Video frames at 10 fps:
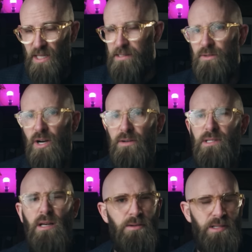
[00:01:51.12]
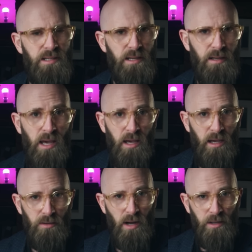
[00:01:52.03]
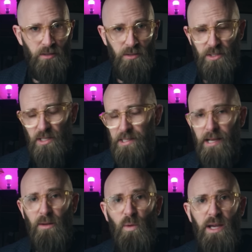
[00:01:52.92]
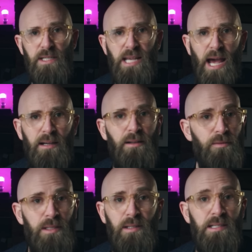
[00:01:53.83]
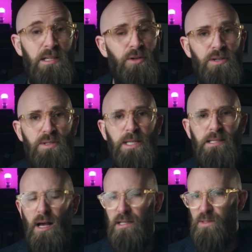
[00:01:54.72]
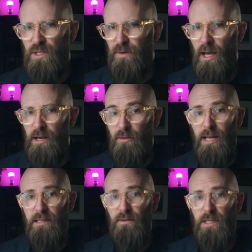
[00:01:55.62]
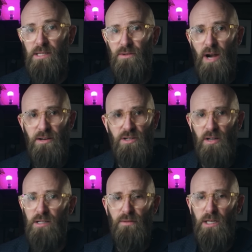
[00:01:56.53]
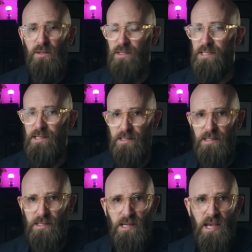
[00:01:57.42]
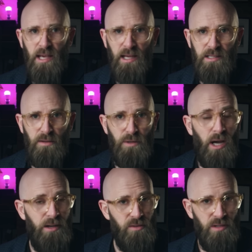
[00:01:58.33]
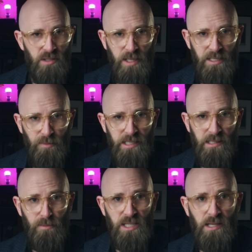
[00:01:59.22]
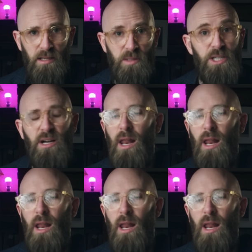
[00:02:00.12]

As the drones closed in, Iran launched a second wave attack, over 30 cruise missiles, which fly in a relatively straight shot over long distances, and over 120 ballistic missiles, which